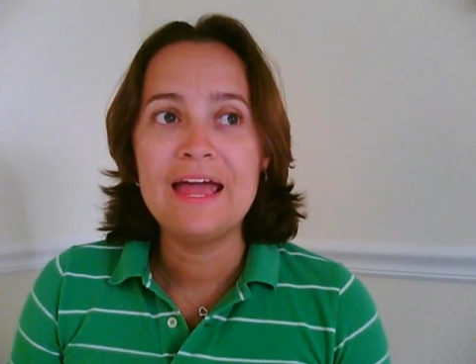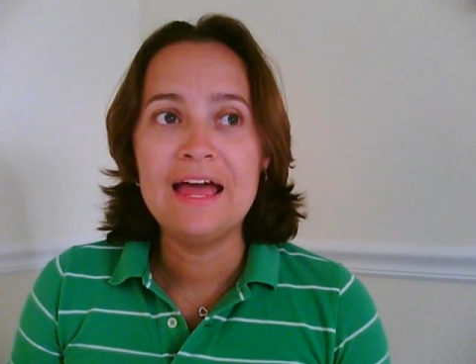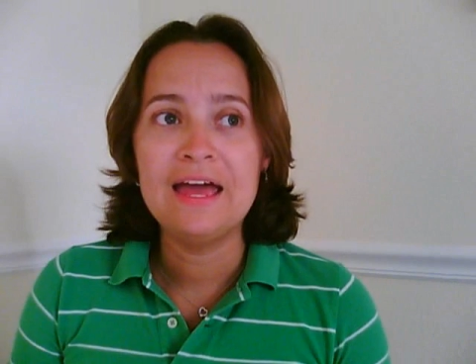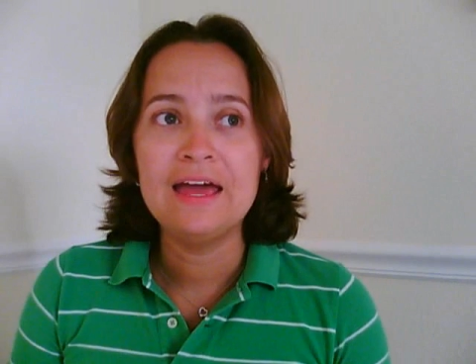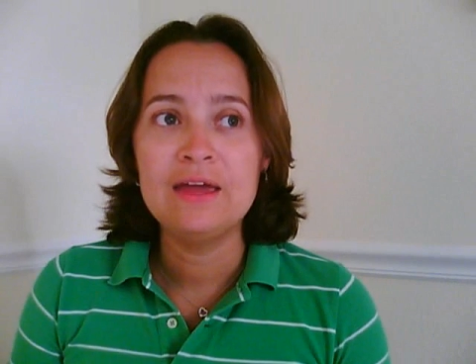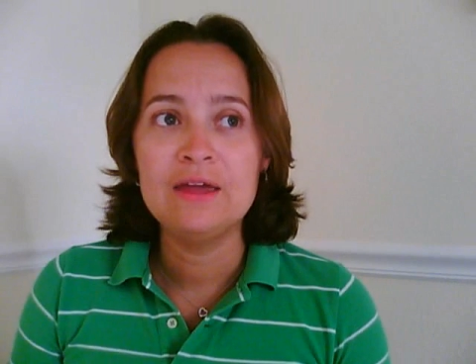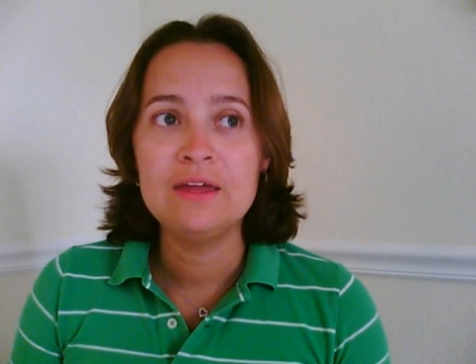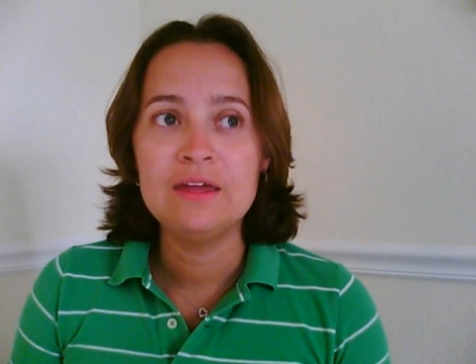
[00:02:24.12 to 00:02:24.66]

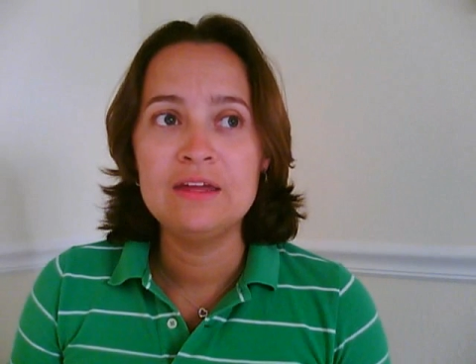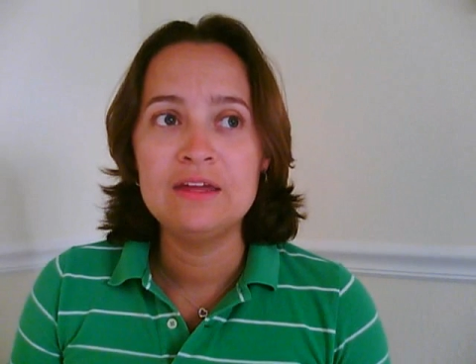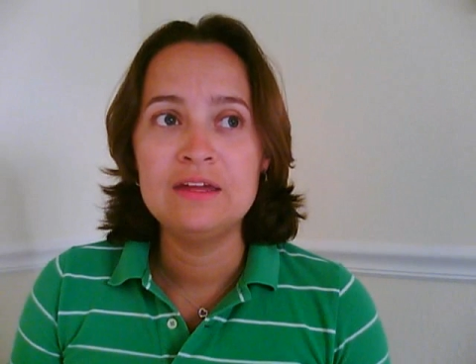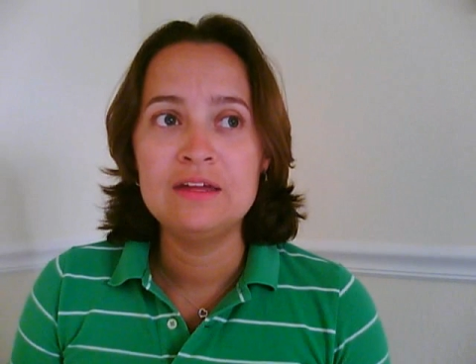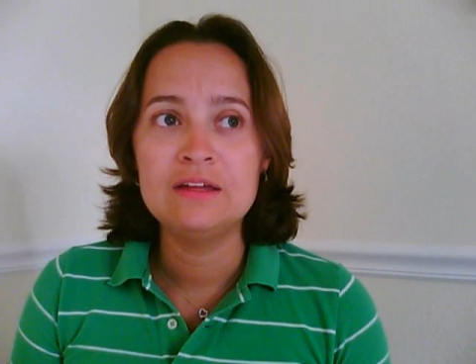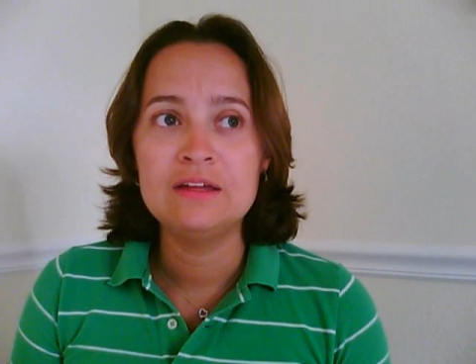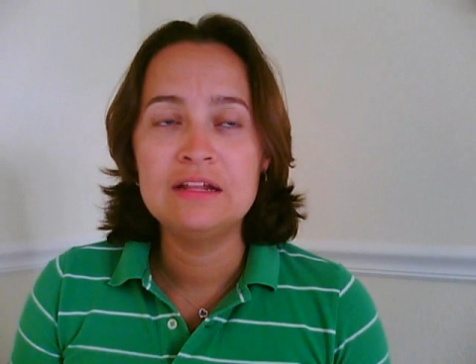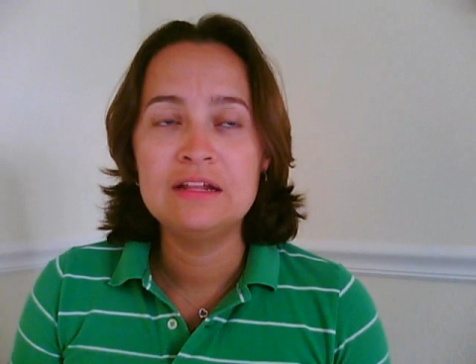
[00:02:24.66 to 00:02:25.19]

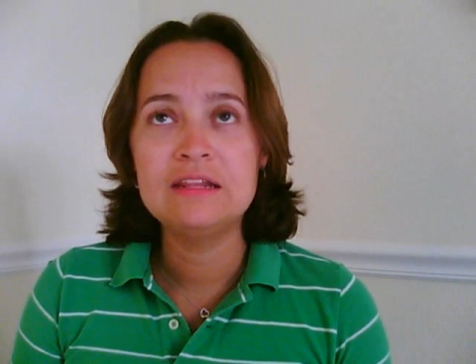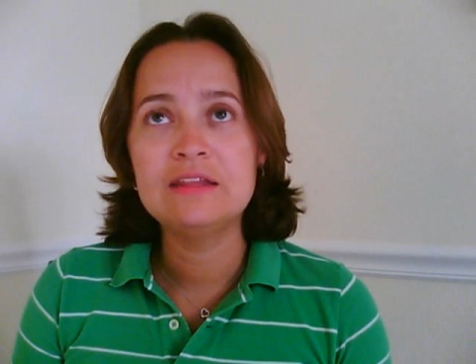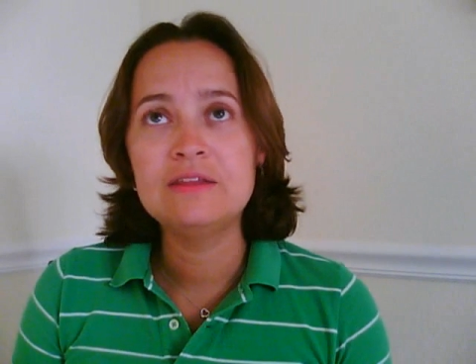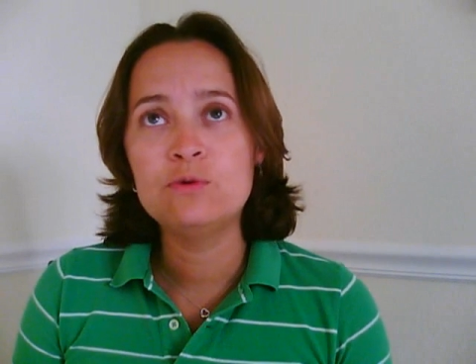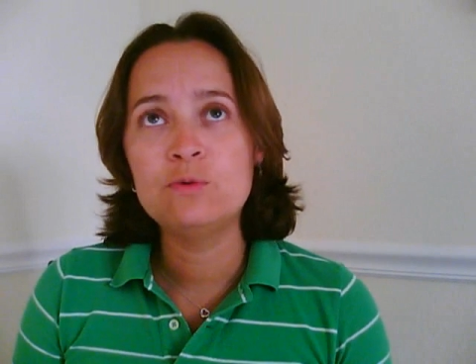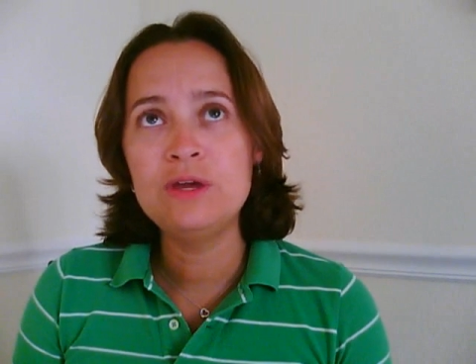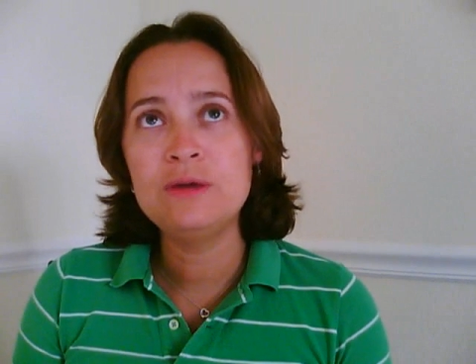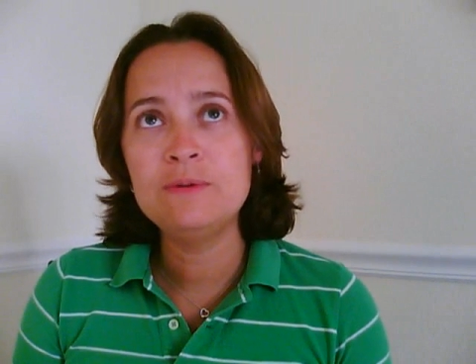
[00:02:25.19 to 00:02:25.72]

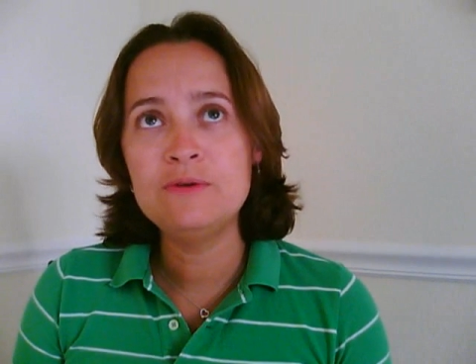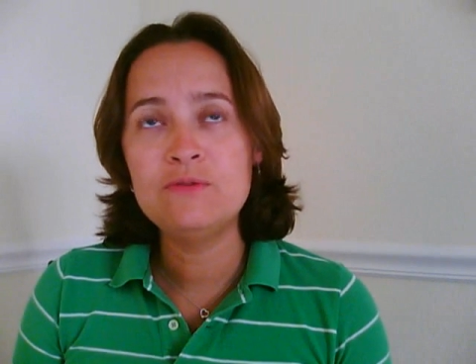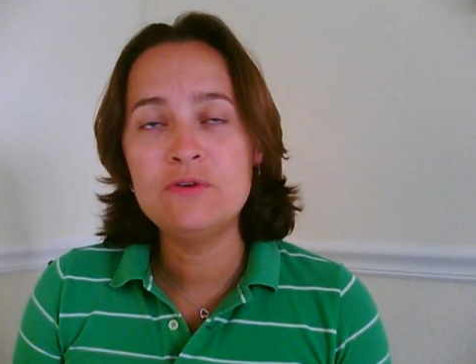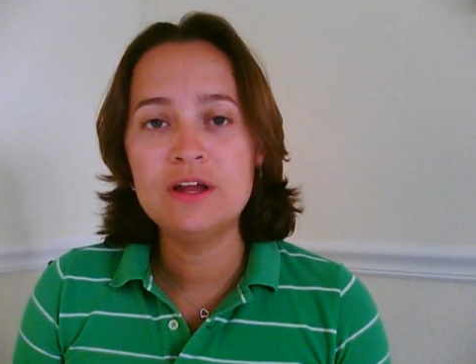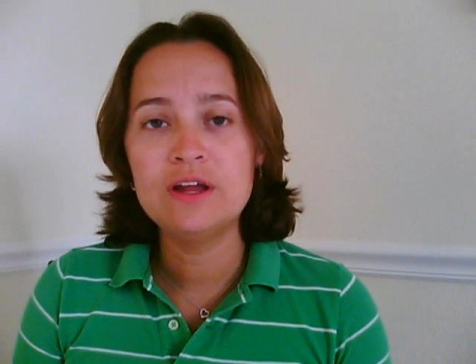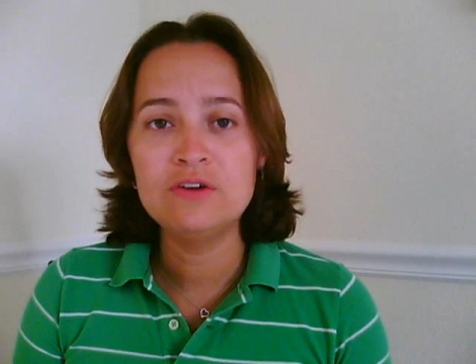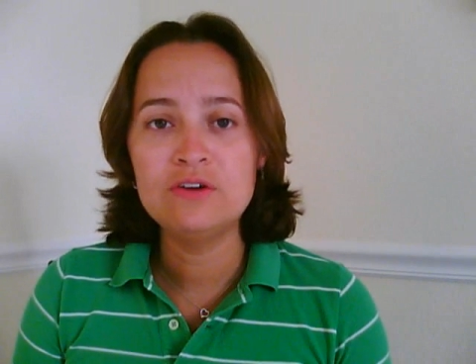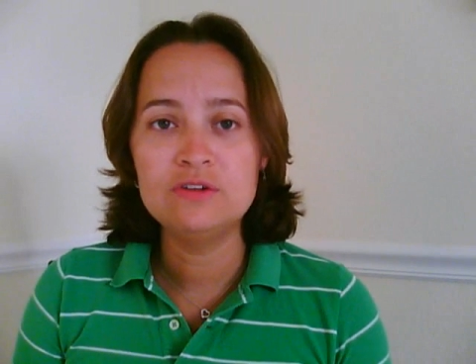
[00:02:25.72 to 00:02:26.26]
The week
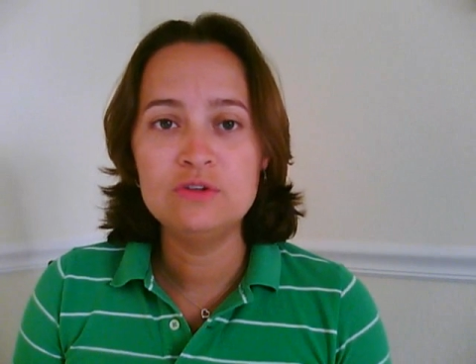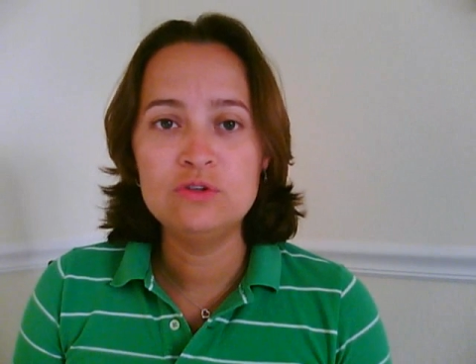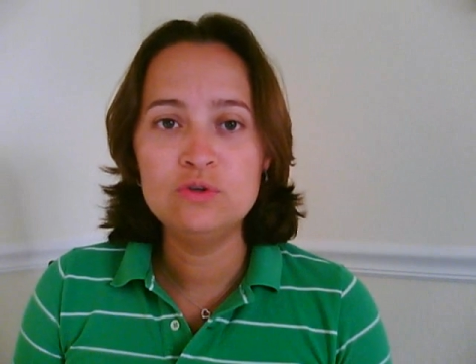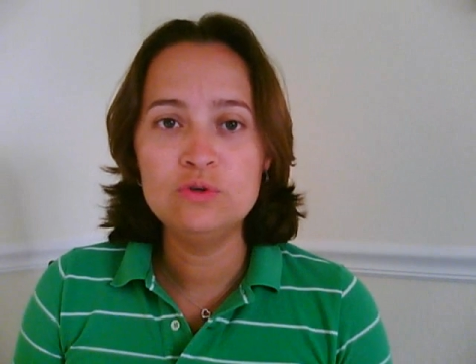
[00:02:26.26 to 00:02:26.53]
before I couldn't